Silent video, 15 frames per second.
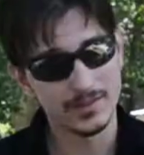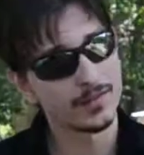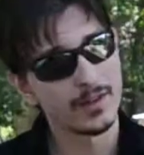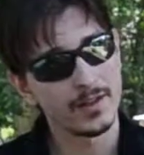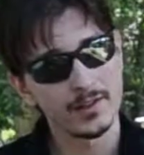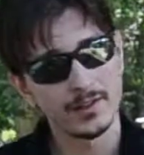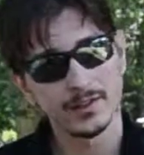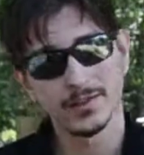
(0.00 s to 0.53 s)

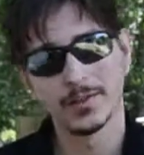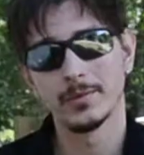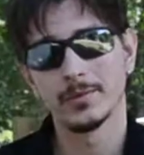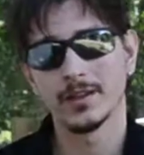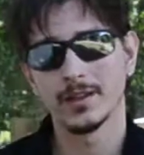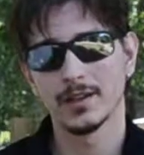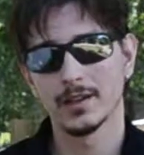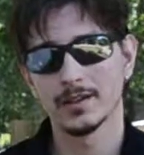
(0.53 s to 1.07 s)
very slow,
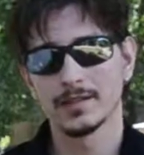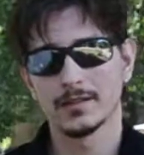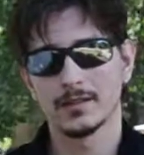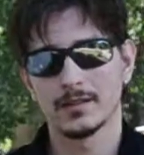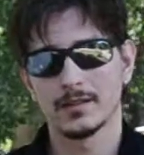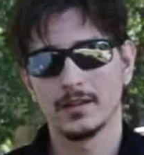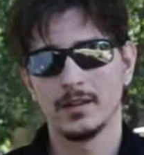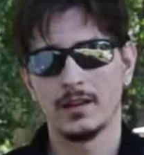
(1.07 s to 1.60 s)
because
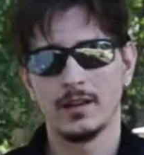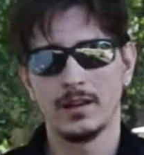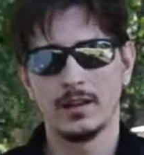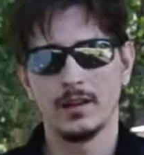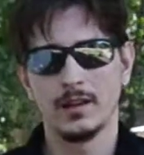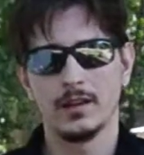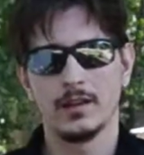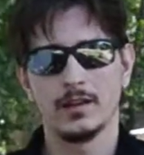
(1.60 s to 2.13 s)

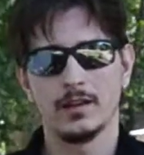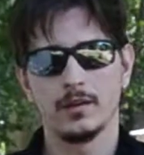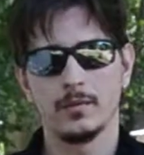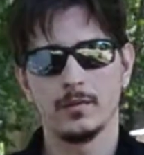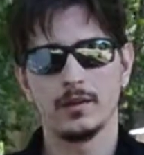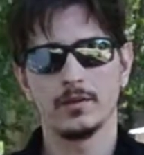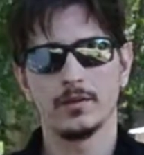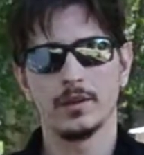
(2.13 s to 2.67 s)

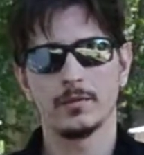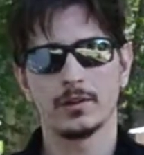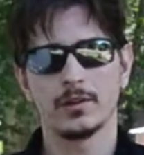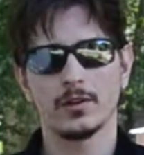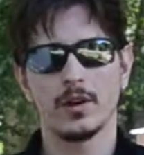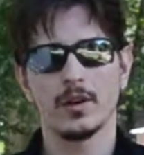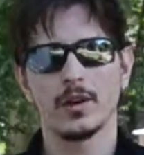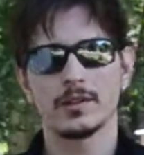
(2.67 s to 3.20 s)
when you come
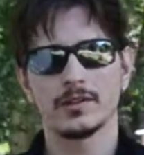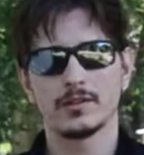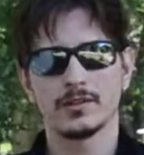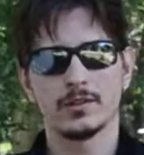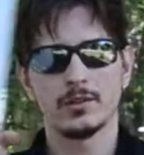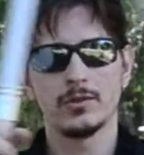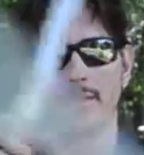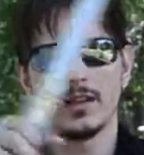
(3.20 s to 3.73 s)
across,
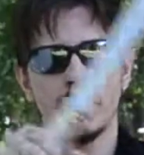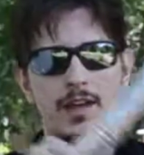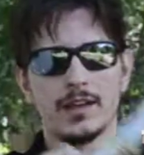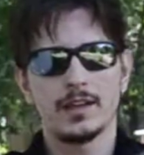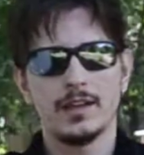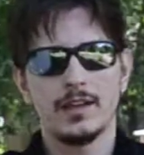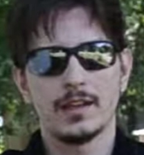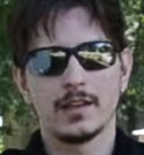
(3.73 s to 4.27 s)
you can
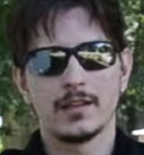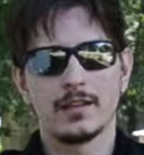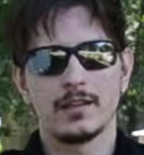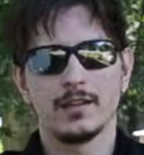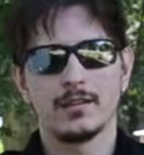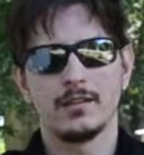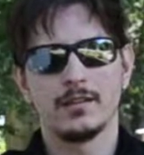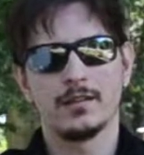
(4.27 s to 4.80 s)
hit
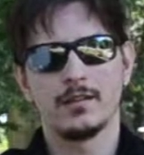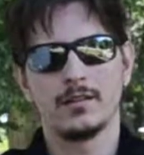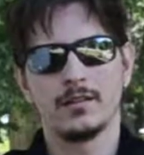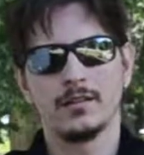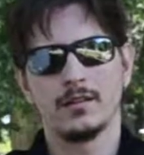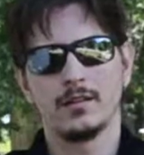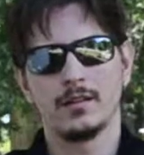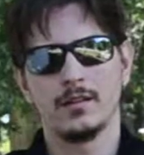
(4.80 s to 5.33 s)

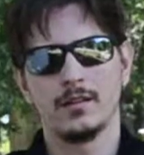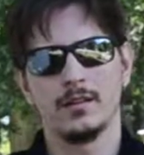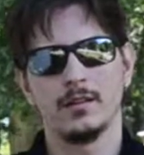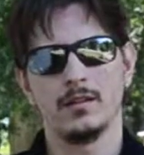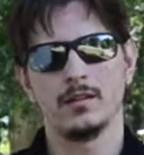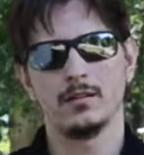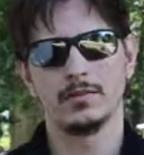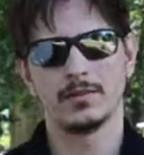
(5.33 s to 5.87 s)

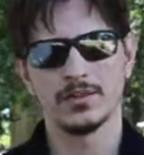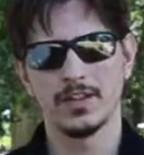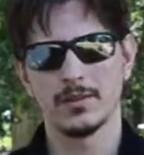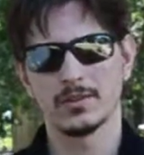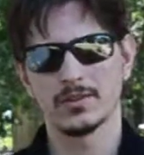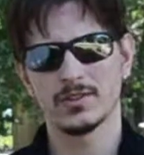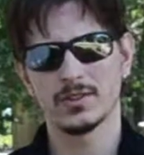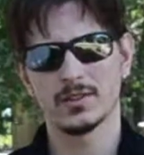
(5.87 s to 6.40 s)
your
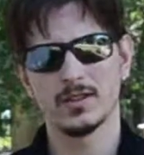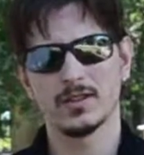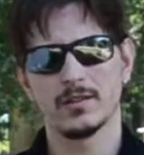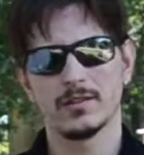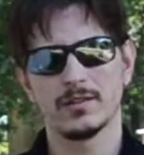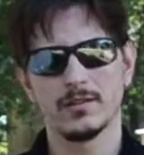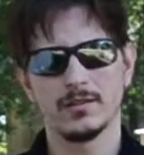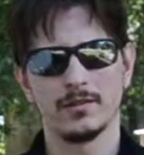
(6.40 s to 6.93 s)
sabers together,
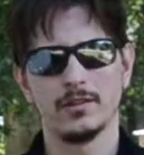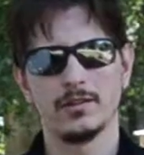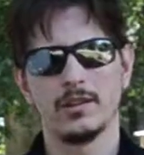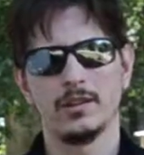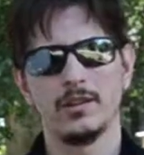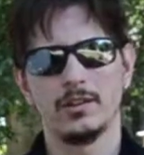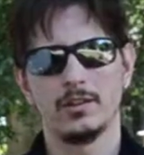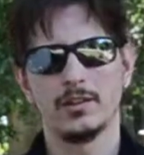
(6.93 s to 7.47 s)

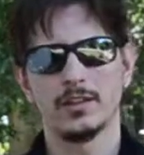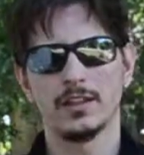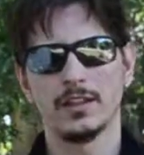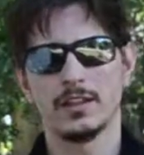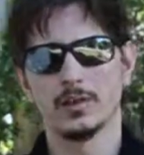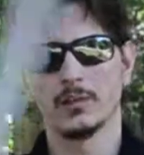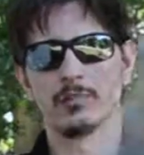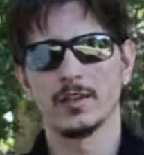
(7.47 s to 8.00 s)
you can
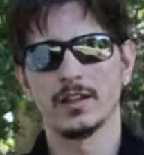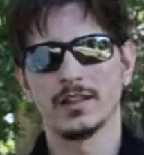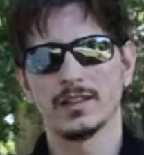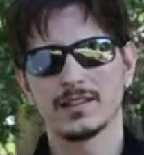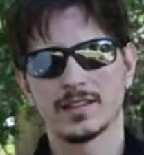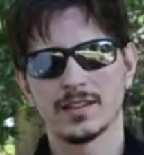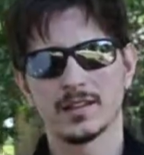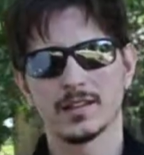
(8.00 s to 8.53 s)
hit your blades
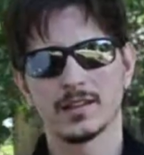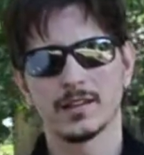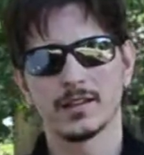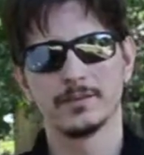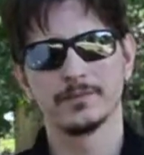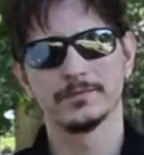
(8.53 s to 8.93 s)
together.